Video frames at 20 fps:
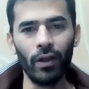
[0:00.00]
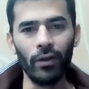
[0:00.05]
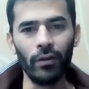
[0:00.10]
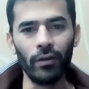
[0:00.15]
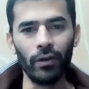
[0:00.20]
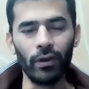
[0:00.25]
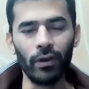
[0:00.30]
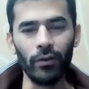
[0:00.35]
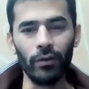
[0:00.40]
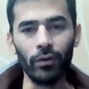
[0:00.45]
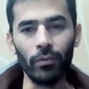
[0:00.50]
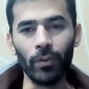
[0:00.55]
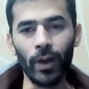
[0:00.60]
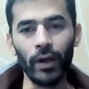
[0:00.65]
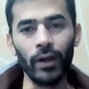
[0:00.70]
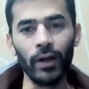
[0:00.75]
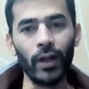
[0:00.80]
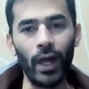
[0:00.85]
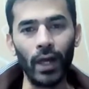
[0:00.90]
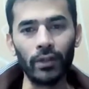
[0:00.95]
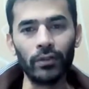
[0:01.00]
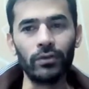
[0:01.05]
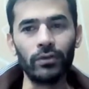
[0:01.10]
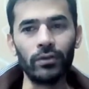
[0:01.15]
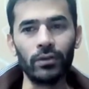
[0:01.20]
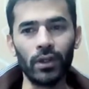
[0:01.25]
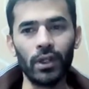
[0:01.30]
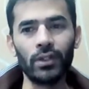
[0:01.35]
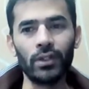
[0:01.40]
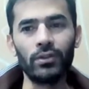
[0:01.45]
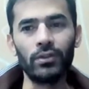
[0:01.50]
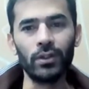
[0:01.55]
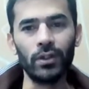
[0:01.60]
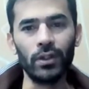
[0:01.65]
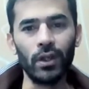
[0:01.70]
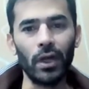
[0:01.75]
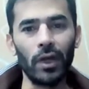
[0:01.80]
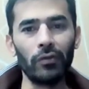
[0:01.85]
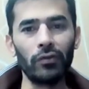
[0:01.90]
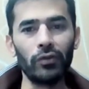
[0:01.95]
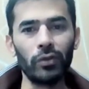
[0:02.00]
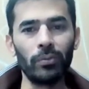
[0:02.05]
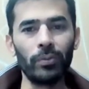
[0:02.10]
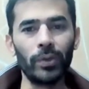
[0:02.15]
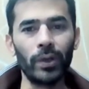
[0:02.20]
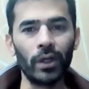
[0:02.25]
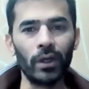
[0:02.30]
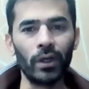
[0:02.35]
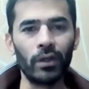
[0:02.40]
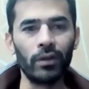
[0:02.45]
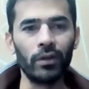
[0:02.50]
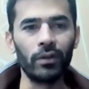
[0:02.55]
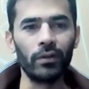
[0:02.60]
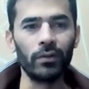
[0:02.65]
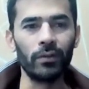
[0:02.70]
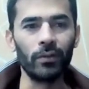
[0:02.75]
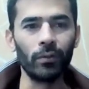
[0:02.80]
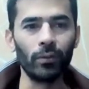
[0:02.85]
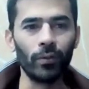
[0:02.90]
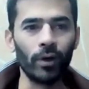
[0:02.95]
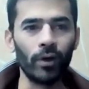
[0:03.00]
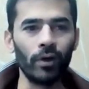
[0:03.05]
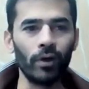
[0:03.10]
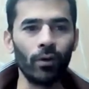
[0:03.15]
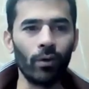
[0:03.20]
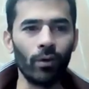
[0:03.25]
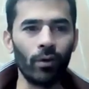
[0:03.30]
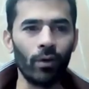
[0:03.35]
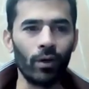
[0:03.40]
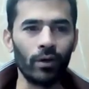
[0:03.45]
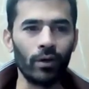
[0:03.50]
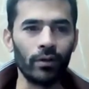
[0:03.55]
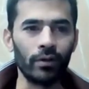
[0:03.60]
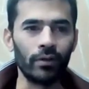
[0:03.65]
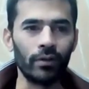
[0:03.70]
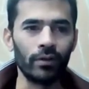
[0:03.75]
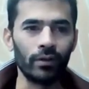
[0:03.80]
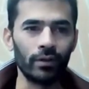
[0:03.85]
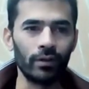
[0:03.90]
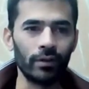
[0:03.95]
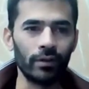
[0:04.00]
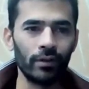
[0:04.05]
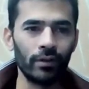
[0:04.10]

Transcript: you might actually have to pick one horse.